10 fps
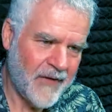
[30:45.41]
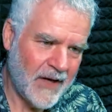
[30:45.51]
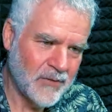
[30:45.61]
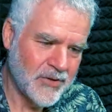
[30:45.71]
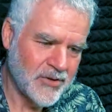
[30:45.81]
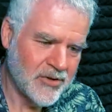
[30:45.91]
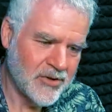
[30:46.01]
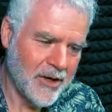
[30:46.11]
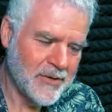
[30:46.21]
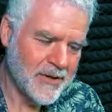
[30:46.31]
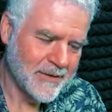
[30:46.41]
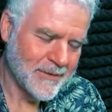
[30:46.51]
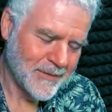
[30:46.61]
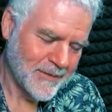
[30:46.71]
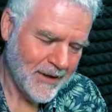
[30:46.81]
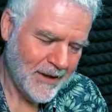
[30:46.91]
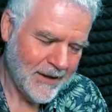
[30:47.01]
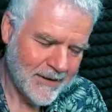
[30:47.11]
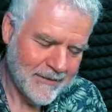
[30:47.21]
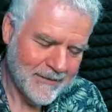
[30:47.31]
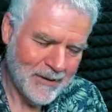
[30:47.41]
founders don't, and and